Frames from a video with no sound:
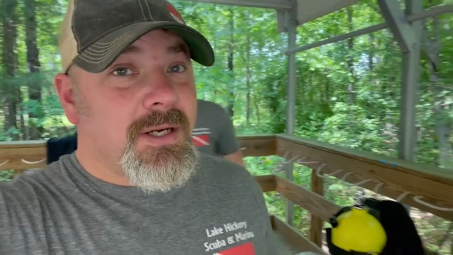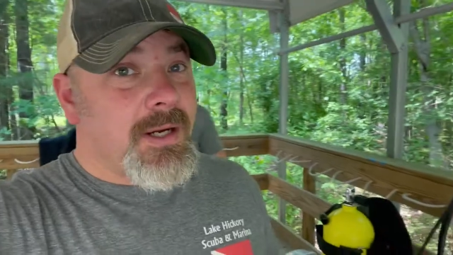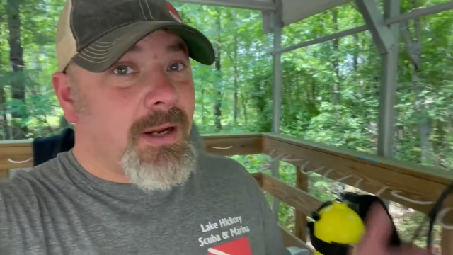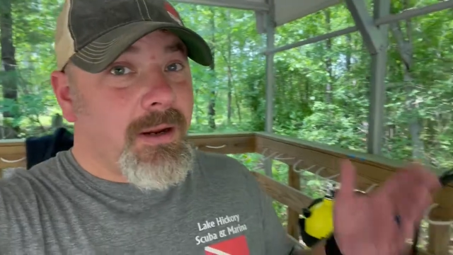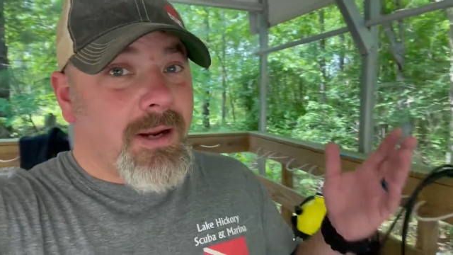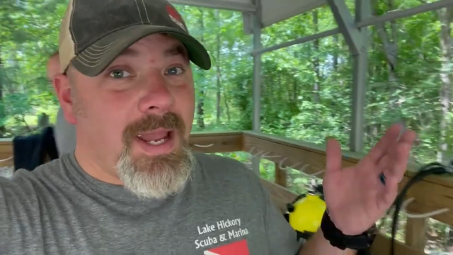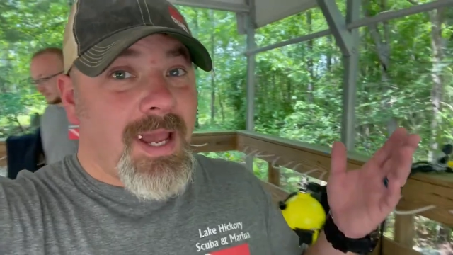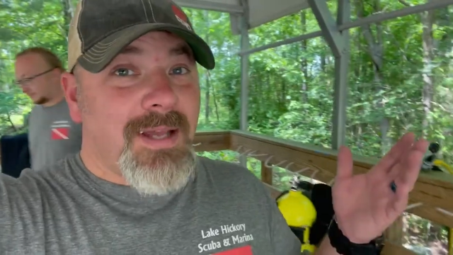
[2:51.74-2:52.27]
there you
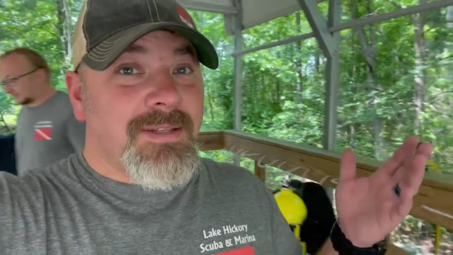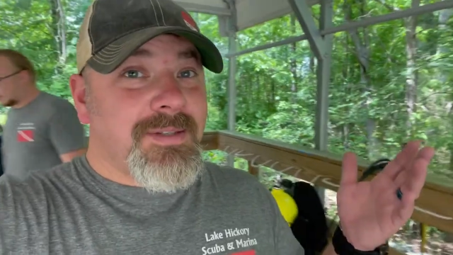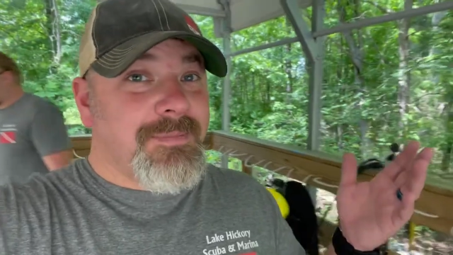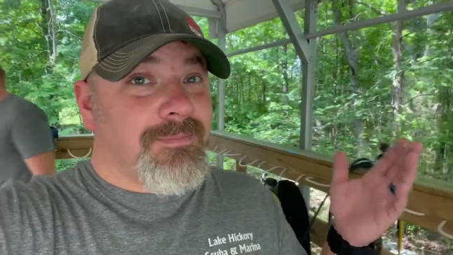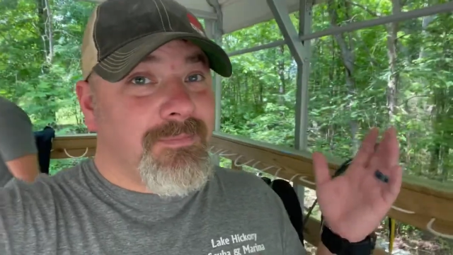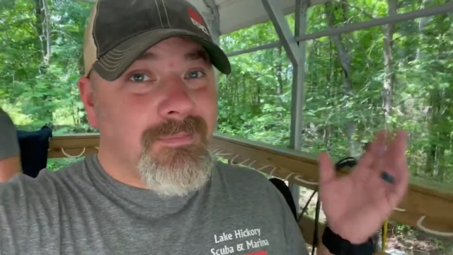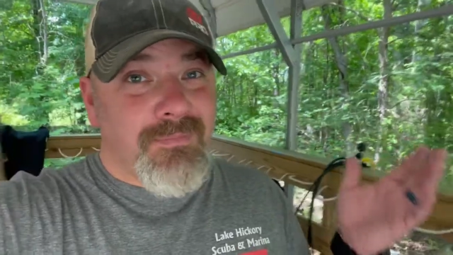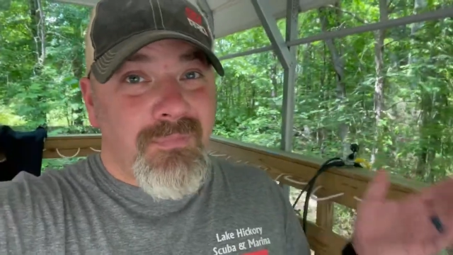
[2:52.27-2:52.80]
go, guys.
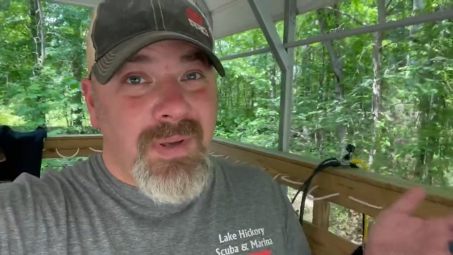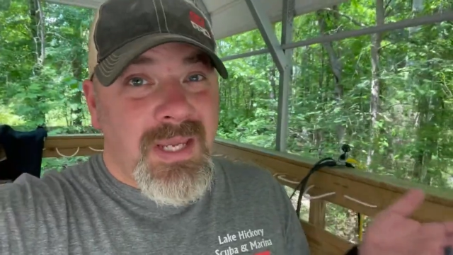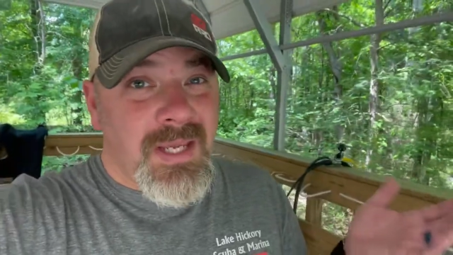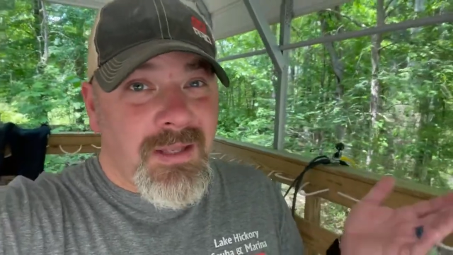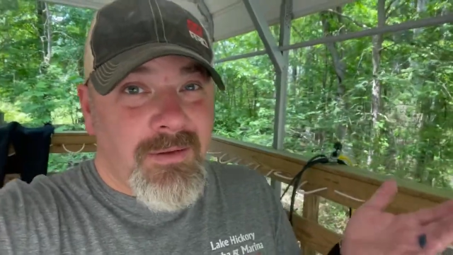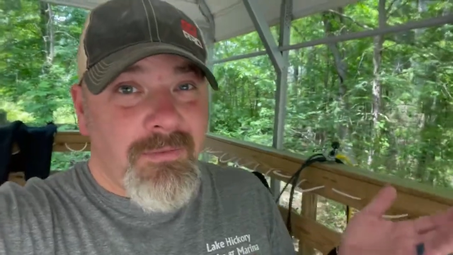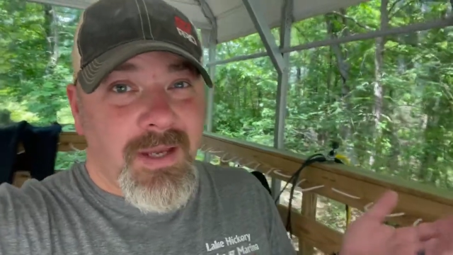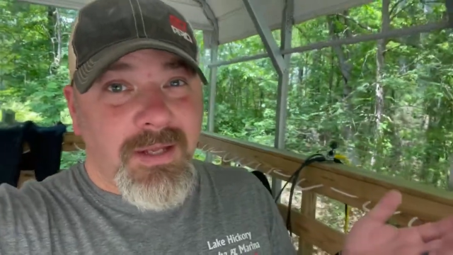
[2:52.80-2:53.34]
Be
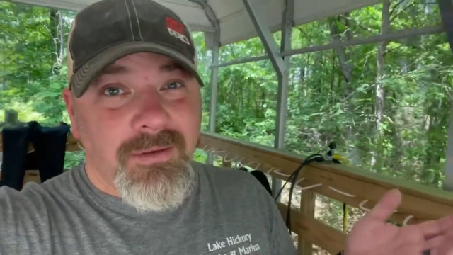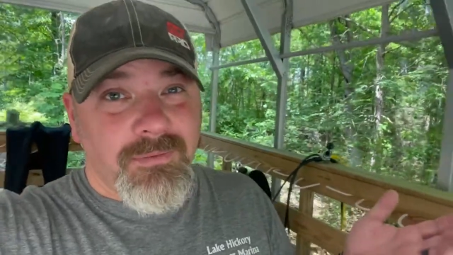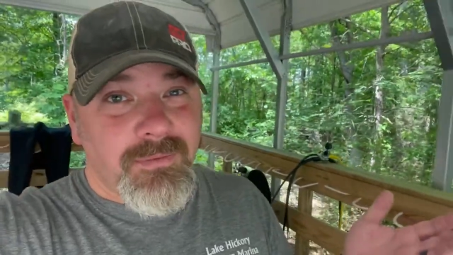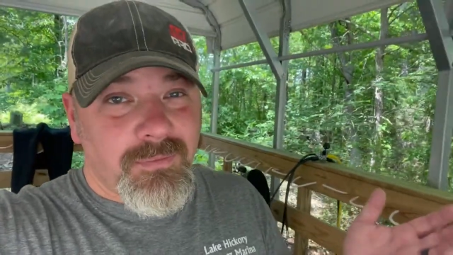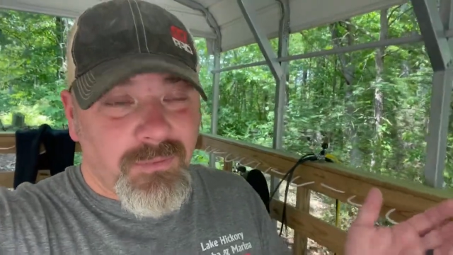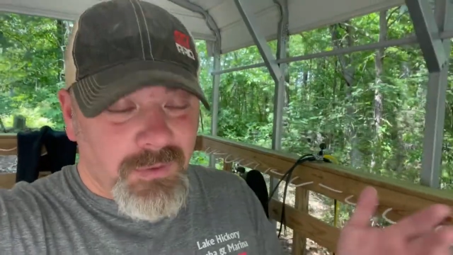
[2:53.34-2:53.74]
innovative.